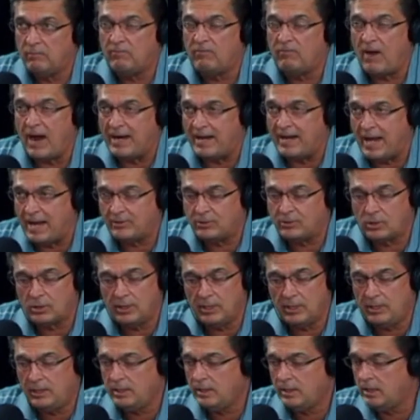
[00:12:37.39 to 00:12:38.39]

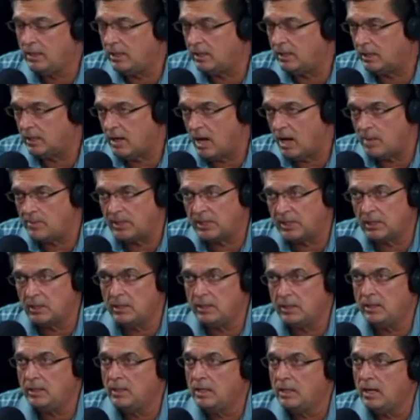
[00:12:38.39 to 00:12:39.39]
Financially,
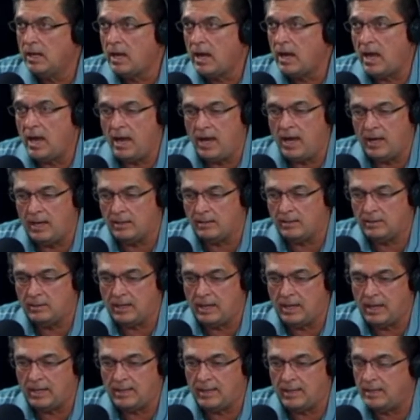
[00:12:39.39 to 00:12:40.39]
economically, and
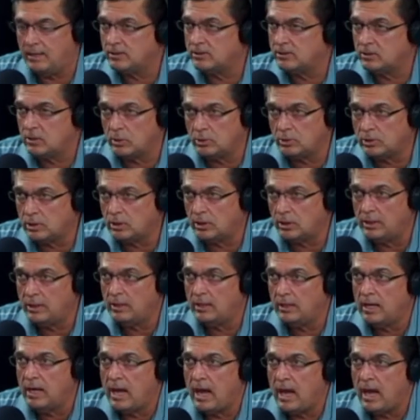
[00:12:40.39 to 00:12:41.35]
socially.